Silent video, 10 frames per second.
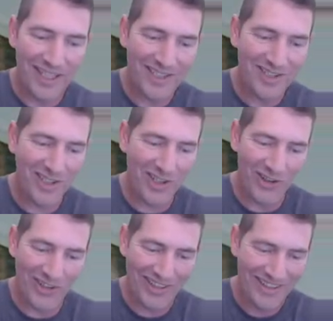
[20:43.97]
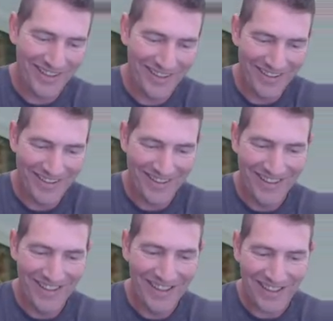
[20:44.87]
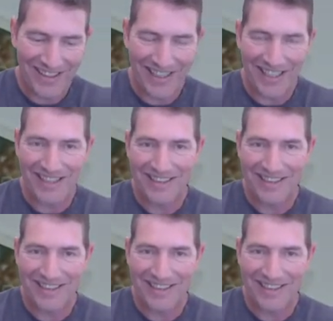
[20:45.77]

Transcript: so. Look at that.